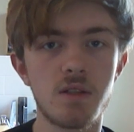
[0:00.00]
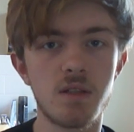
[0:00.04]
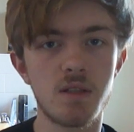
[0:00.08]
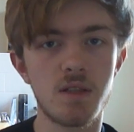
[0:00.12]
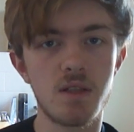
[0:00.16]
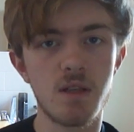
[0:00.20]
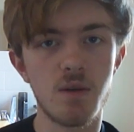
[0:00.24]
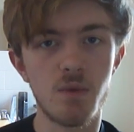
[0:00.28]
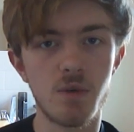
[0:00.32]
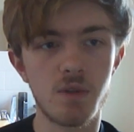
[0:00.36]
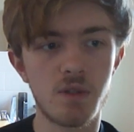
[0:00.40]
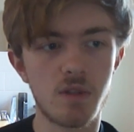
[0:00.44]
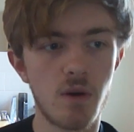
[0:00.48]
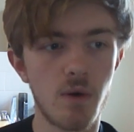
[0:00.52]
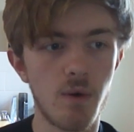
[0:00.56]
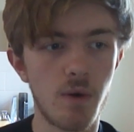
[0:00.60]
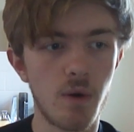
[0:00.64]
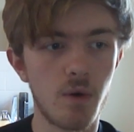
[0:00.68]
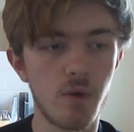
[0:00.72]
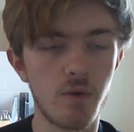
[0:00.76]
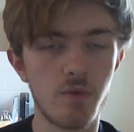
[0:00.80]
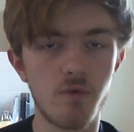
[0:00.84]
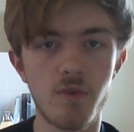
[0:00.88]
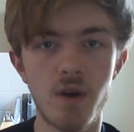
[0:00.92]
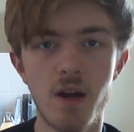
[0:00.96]
to see what's going
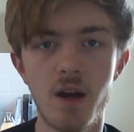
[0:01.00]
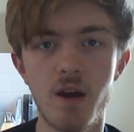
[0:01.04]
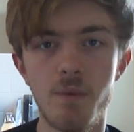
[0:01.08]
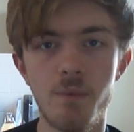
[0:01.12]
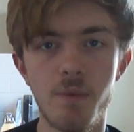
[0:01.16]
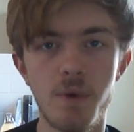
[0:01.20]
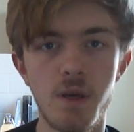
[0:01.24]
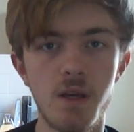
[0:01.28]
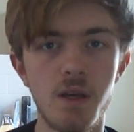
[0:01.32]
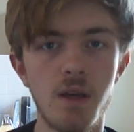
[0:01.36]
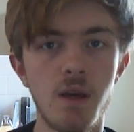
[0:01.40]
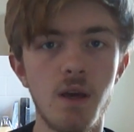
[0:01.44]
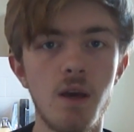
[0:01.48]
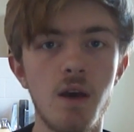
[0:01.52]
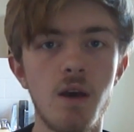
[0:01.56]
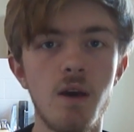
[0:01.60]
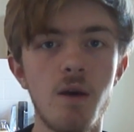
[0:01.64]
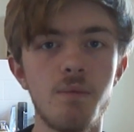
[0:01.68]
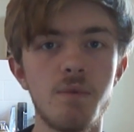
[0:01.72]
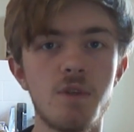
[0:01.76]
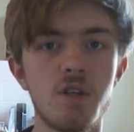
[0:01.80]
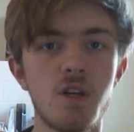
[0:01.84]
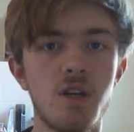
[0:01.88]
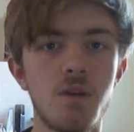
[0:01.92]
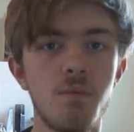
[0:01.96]
on around me.
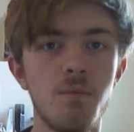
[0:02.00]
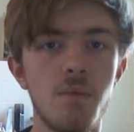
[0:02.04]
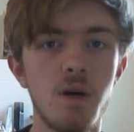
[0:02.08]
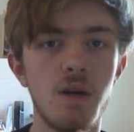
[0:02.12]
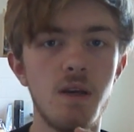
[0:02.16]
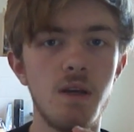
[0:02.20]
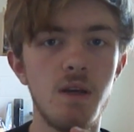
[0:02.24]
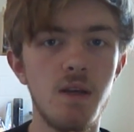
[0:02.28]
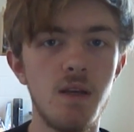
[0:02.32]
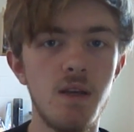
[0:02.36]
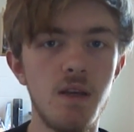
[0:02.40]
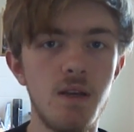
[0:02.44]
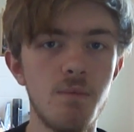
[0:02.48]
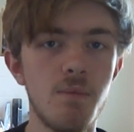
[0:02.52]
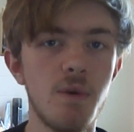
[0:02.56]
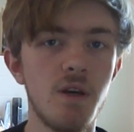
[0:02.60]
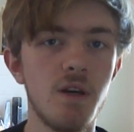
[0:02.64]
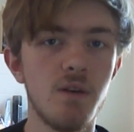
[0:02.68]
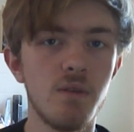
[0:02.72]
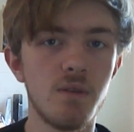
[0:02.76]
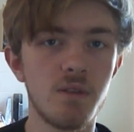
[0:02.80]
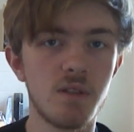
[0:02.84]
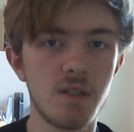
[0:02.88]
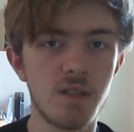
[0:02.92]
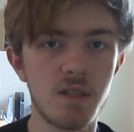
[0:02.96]
Checking my
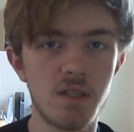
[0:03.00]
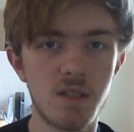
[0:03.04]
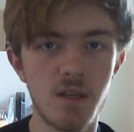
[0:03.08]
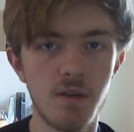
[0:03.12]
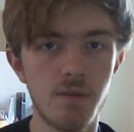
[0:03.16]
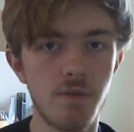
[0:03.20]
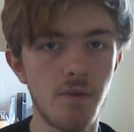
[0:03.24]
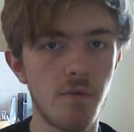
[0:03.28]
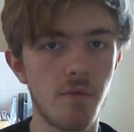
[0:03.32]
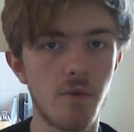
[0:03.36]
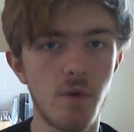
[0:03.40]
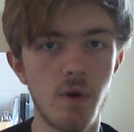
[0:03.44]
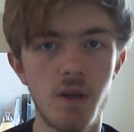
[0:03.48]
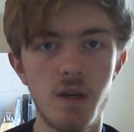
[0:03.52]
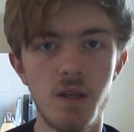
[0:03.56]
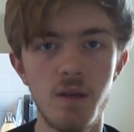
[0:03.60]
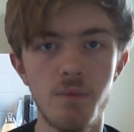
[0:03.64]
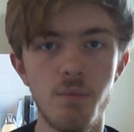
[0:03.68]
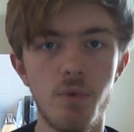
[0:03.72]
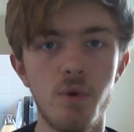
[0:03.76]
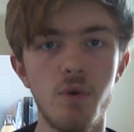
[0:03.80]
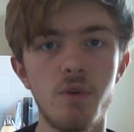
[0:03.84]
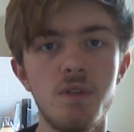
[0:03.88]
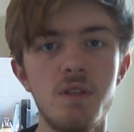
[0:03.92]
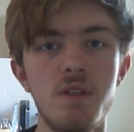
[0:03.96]
emails to see if I've got any
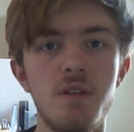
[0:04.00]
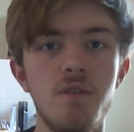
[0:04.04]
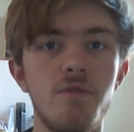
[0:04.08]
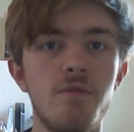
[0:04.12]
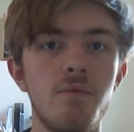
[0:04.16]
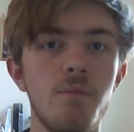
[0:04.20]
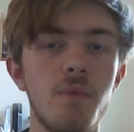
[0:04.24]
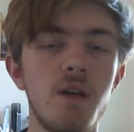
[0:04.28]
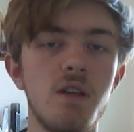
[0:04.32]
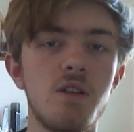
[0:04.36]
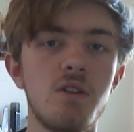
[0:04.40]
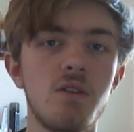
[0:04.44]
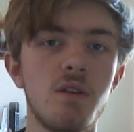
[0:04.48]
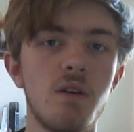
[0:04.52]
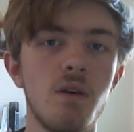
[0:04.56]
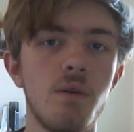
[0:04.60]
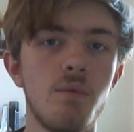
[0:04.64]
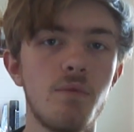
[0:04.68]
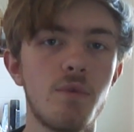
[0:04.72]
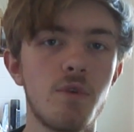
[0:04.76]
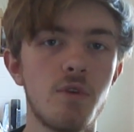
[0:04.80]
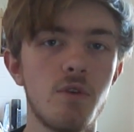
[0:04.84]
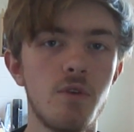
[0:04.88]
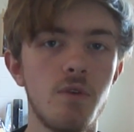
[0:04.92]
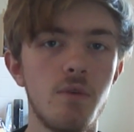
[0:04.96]
important information
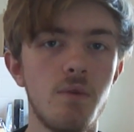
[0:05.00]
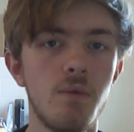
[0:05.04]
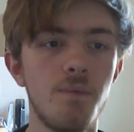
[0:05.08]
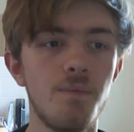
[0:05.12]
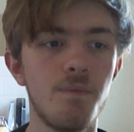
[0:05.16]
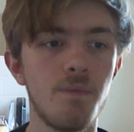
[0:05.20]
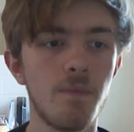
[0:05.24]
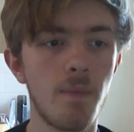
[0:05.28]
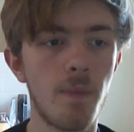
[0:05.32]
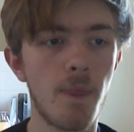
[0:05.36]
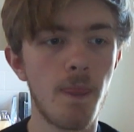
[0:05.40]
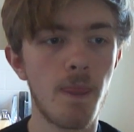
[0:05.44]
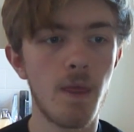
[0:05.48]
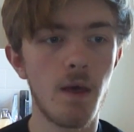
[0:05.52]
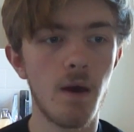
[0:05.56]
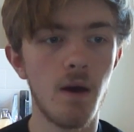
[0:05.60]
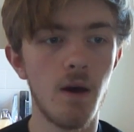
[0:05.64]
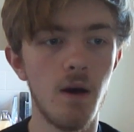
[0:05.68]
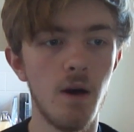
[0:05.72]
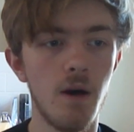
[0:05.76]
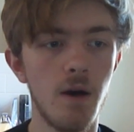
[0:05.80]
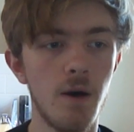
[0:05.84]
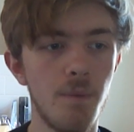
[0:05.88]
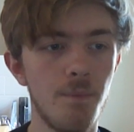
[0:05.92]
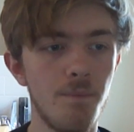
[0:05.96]
come through
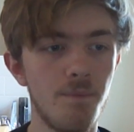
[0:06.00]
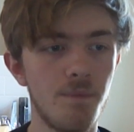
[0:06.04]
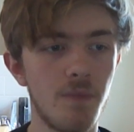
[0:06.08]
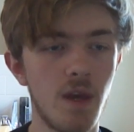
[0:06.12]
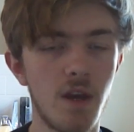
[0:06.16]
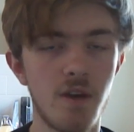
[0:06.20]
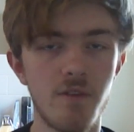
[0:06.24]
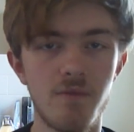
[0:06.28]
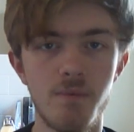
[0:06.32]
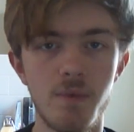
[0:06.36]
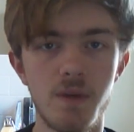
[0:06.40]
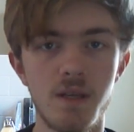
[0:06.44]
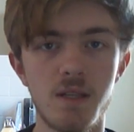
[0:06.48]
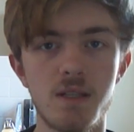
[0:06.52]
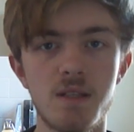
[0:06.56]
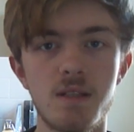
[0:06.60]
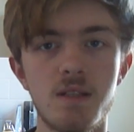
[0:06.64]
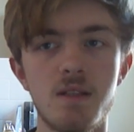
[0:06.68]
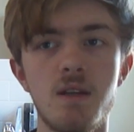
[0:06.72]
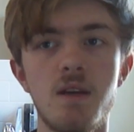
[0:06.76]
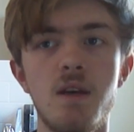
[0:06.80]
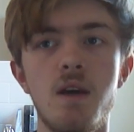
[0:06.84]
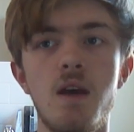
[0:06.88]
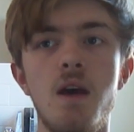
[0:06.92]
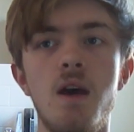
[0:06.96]
that I've
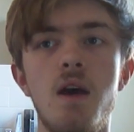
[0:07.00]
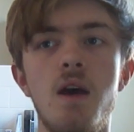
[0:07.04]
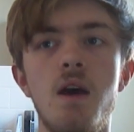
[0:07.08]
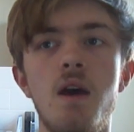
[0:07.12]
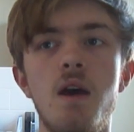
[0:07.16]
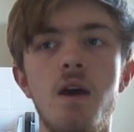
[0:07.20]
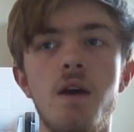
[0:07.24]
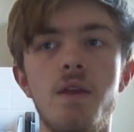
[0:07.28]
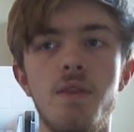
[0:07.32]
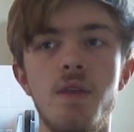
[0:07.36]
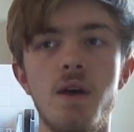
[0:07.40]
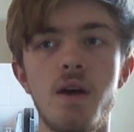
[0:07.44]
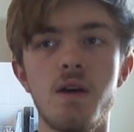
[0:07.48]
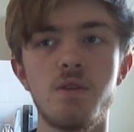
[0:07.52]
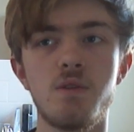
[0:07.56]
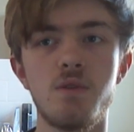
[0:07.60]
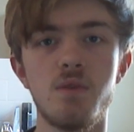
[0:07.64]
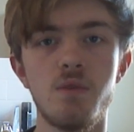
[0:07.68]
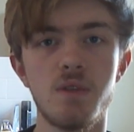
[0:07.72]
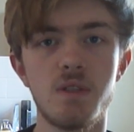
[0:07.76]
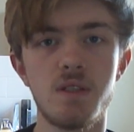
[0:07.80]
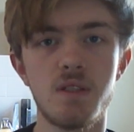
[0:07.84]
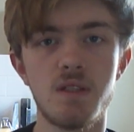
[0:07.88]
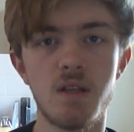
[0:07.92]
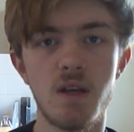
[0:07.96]
missed, that
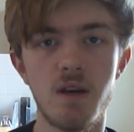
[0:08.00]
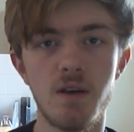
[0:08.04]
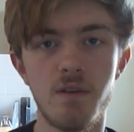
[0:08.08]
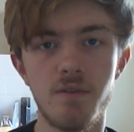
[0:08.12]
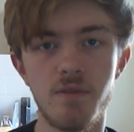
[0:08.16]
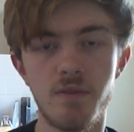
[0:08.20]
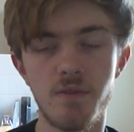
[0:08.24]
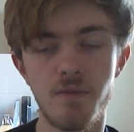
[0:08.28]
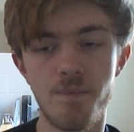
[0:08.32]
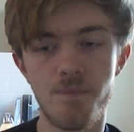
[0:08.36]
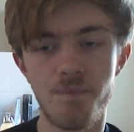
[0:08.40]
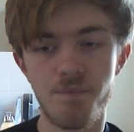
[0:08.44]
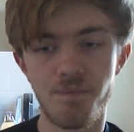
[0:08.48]
sort of stuff.